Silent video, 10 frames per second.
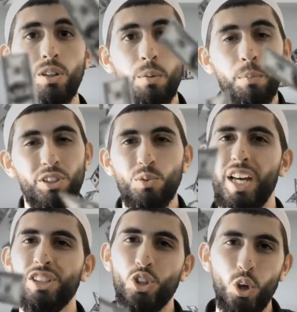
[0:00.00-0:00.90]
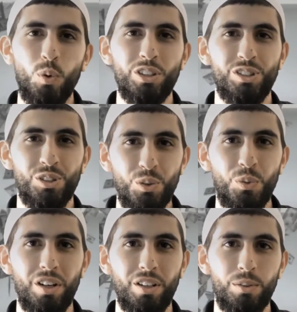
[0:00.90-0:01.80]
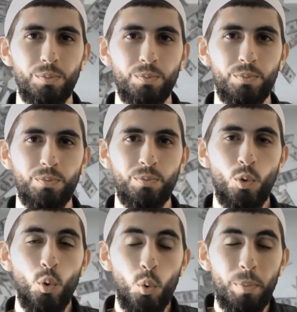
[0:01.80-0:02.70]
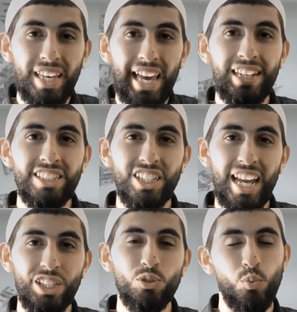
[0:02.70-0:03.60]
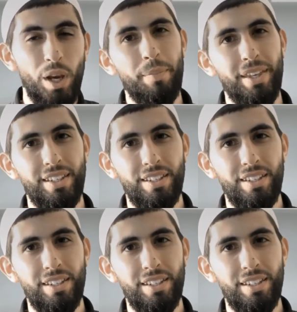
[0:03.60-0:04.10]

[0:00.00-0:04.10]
but still not sure what to do with them. We began to chase women